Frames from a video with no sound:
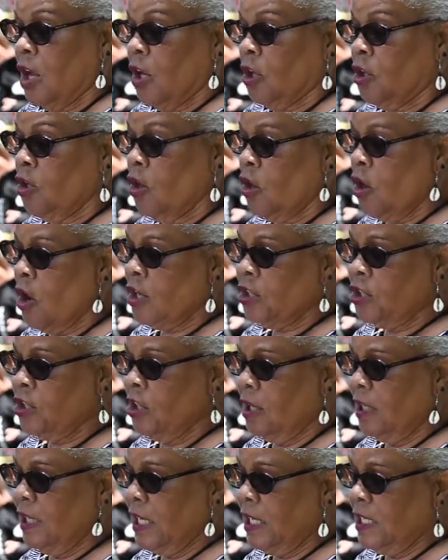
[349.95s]
Nor
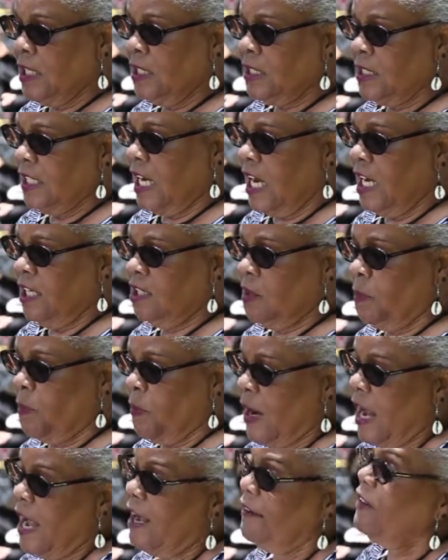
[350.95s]
shall any state
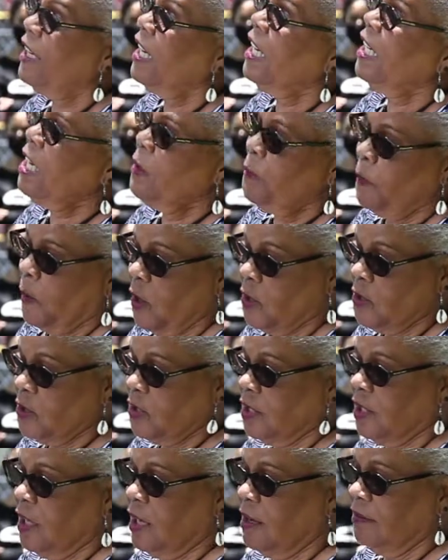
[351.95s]
deprive any
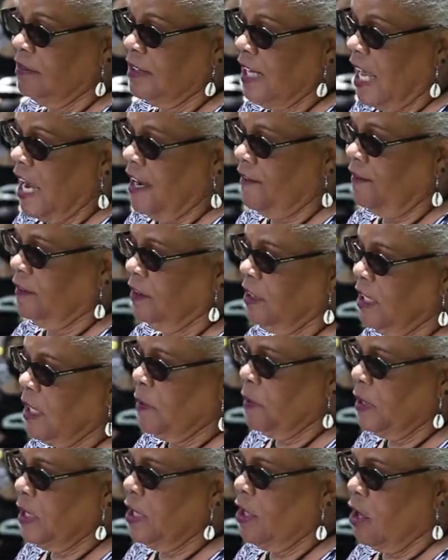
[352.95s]
person of life,
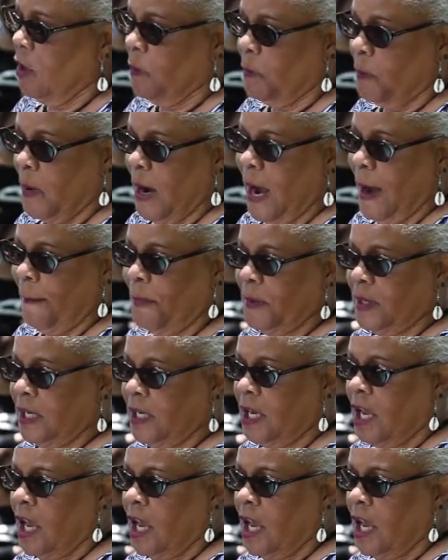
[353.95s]
liberty, or property